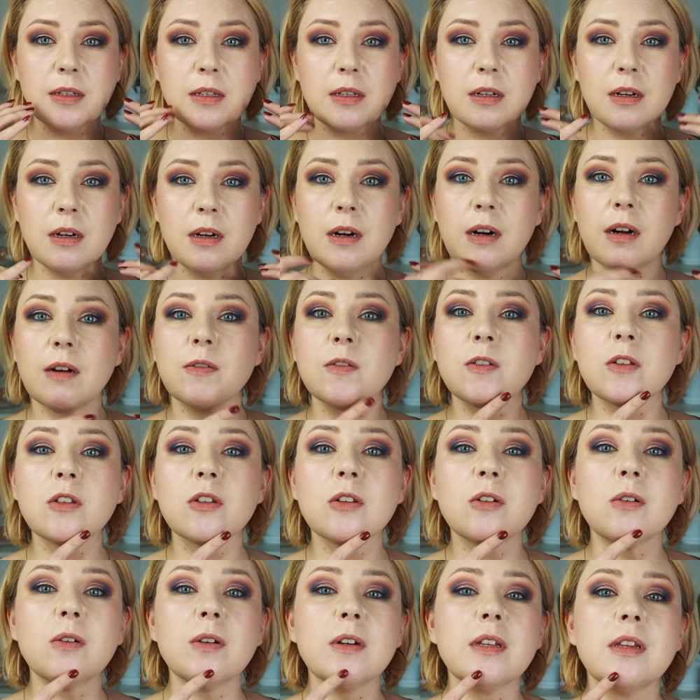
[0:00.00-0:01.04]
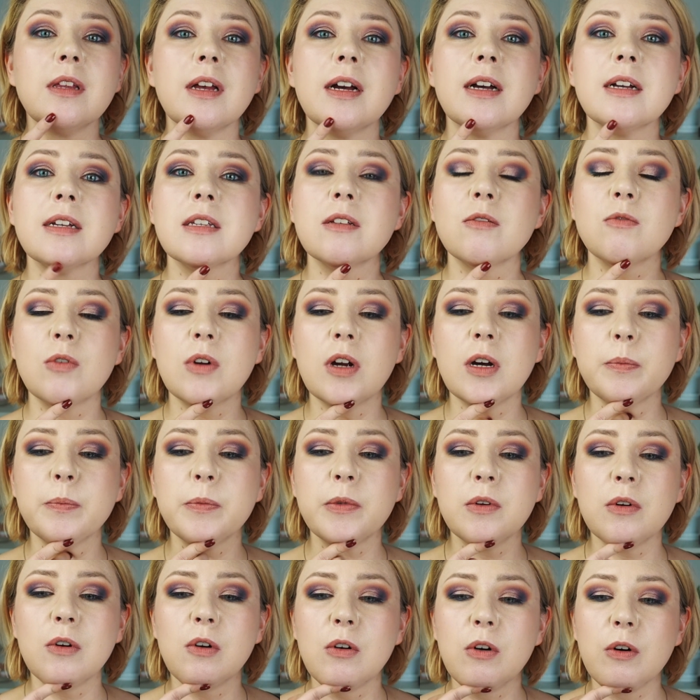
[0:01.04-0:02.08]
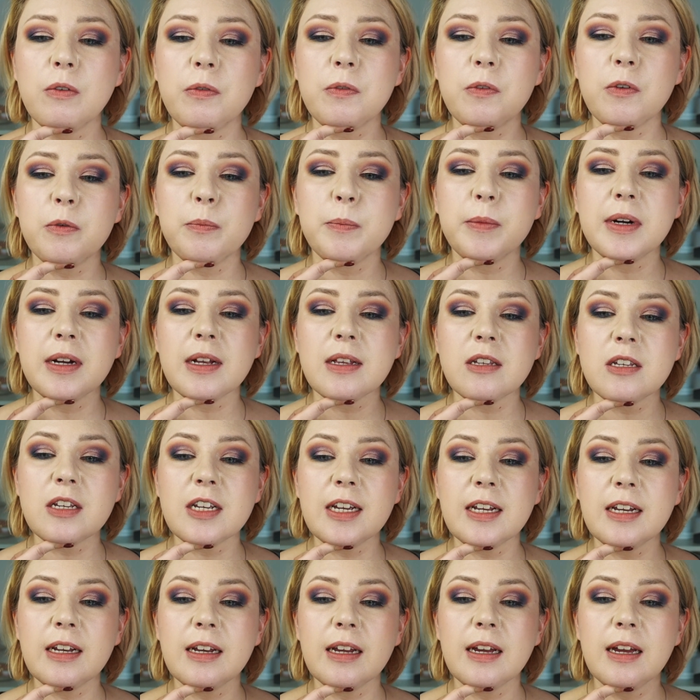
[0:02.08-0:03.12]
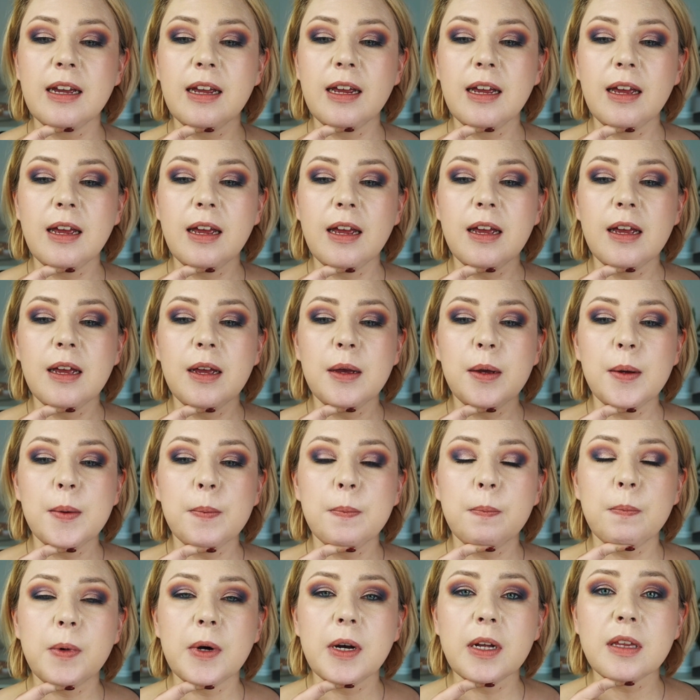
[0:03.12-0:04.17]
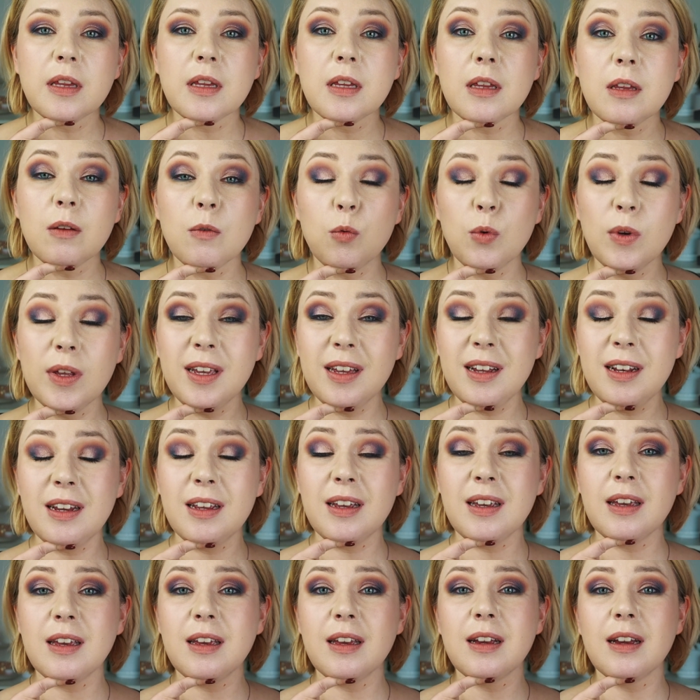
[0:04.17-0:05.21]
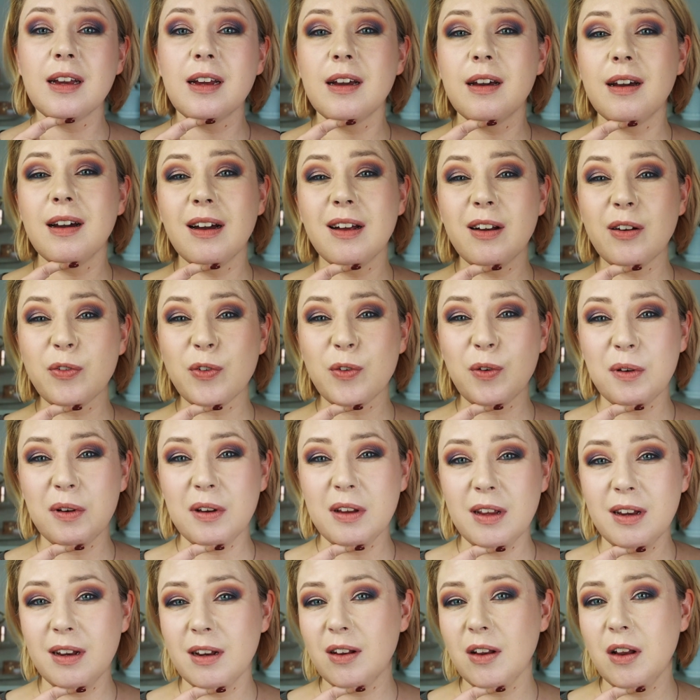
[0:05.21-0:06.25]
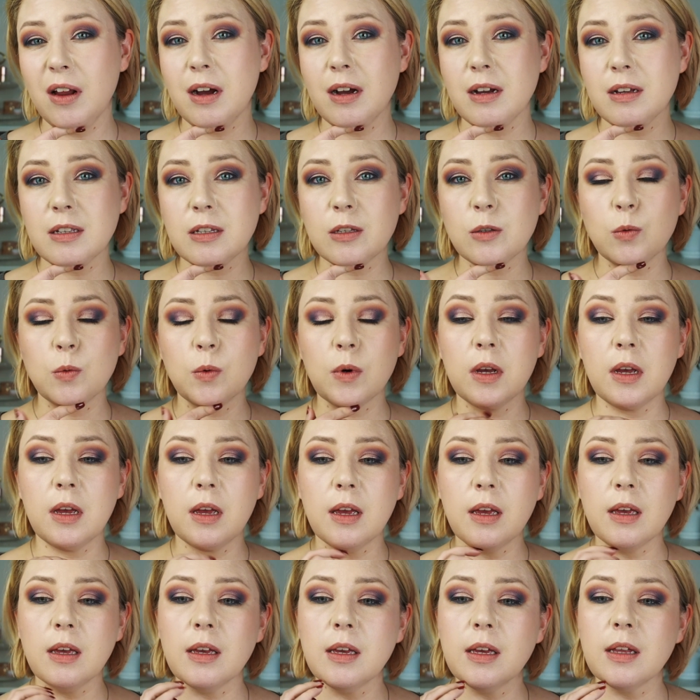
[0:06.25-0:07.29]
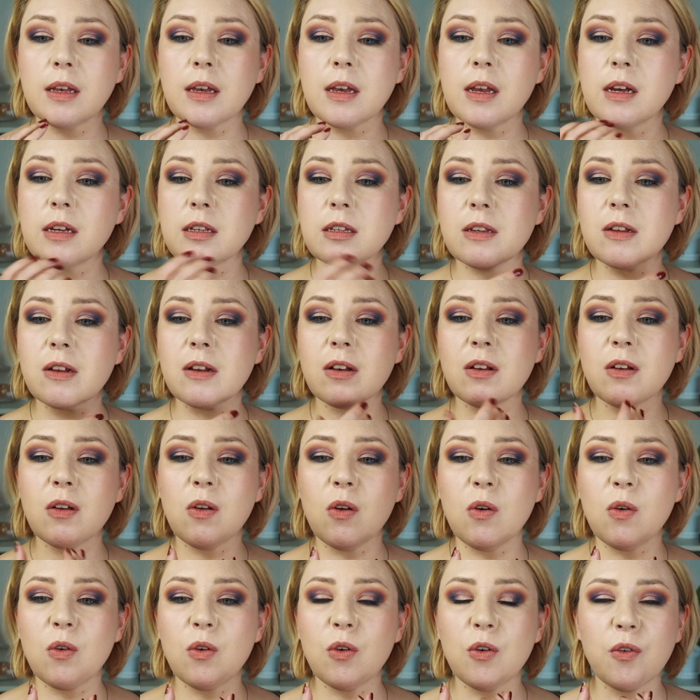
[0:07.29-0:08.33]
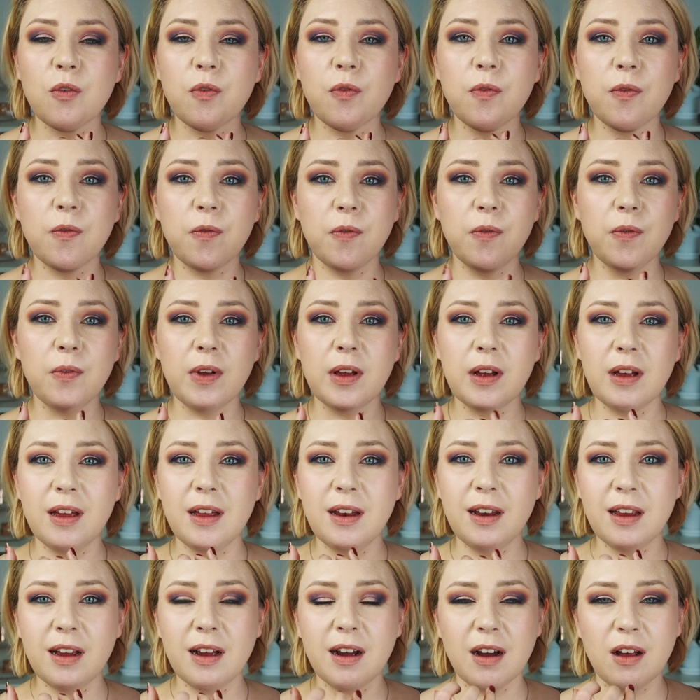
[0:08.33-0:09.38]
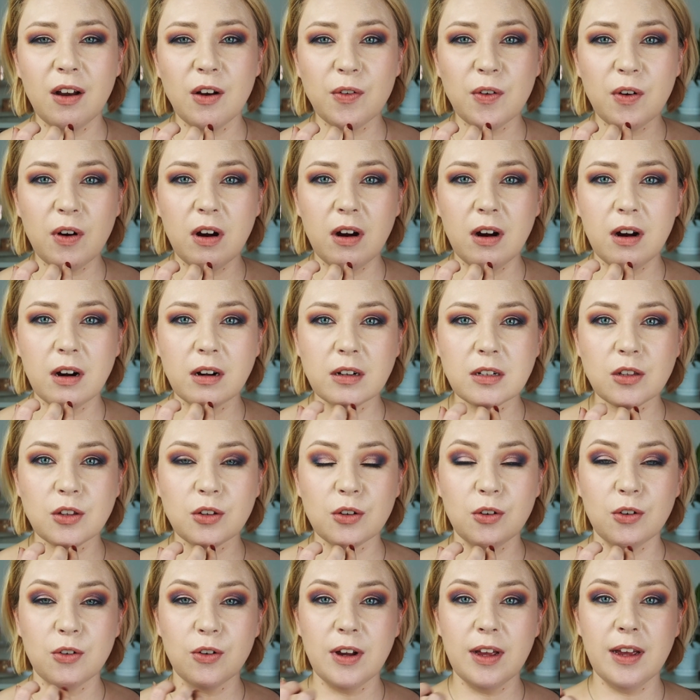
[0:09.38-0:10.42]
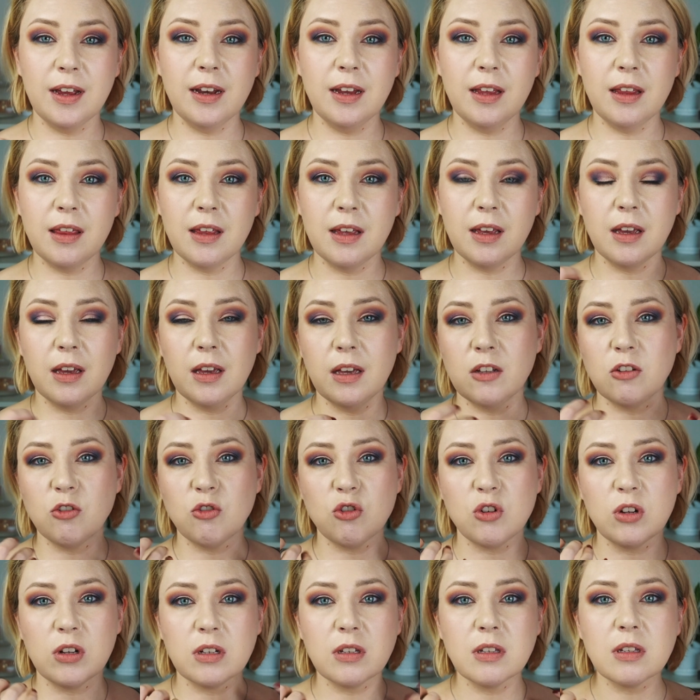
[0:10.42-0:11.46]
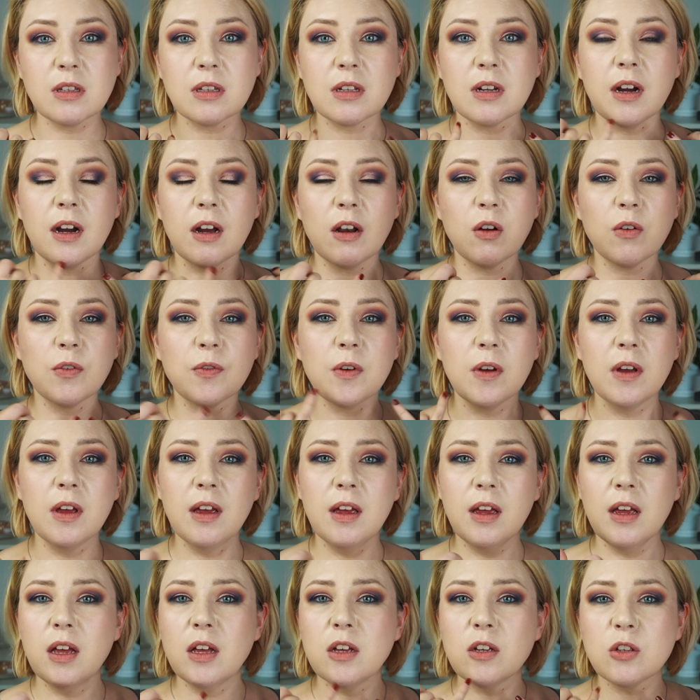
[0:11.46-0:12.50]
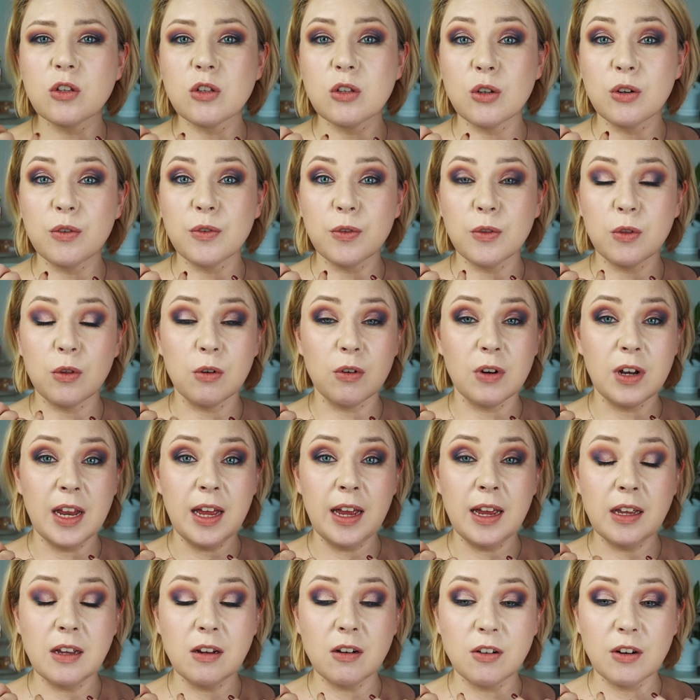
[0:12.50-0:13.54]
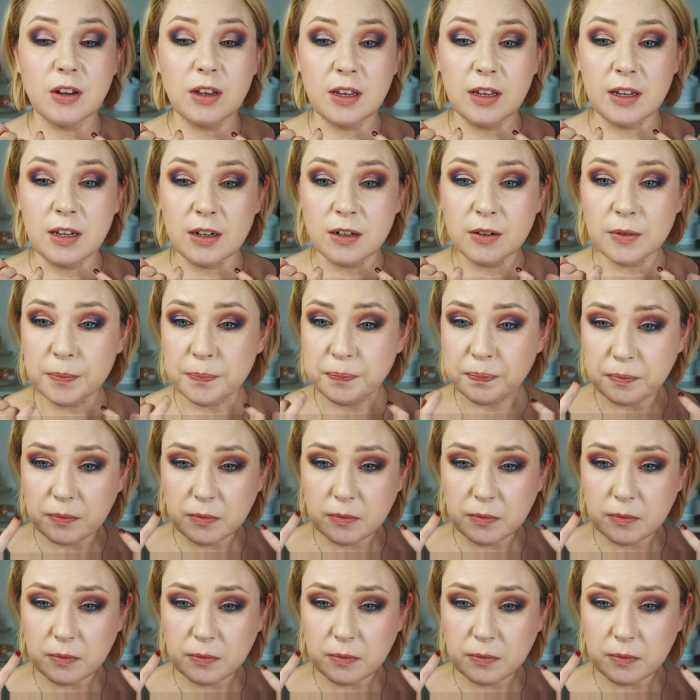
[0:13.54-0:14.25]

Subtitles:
scarf, so it has rubbed off from my chin, but really kind of in a nice way. It doesn't look any kind of harsh or anything. It's just kind of softer layer here.